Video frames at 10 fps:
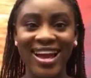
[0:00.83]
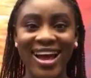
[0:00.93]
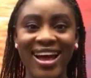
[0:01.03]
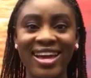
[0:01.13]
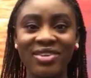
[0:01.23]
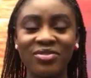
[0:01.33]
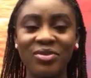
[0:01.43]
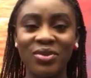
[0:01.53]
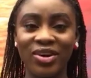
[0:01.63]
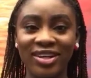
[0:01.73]
hi
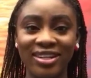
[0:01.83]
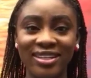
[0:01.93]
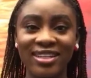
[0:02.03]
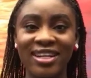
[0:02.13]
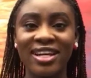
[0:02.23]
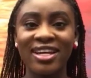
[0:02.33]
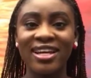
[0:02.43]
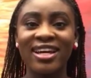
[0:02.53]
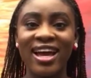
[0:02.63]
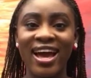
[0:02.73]
everyone
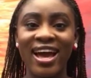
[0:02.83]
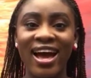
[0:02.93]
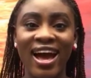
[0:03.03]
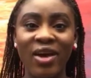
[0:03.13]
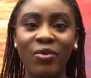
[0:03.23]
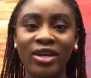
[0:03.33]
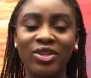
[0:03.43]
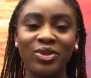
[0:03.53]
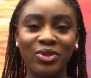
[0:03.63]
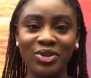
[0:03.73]
how are
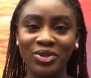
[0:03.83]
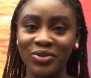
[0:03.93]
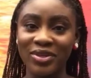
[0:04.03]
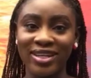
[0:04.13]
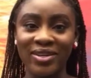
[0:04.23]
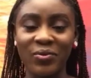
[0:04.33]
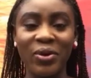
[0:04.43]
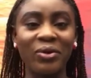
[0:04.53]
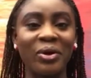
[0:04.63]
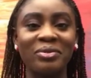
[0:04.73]
you doing
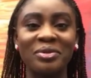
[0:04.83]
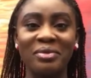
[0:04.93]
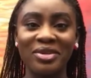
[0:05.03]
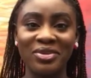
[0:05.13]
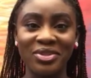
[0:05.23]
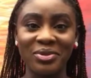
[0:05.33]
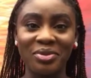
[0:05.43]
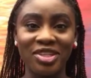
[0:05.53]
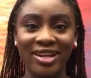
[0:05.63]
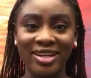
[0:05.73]
welcome to my youtube
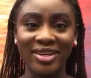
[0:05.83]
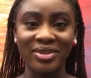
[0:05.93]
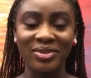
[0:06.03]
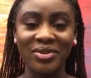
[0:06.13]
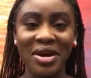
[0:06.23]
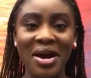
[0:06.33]
channel